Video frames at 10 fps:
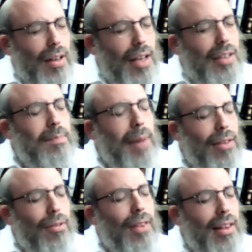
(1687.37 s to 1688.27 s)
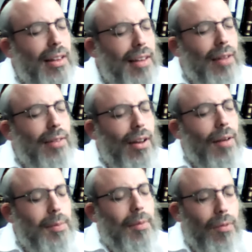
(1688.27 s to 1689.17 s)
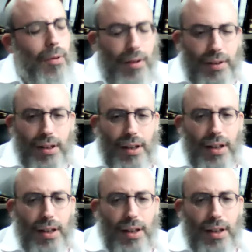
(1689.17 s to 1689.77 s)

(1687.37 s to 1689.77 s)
is better than the doubt that comes before it.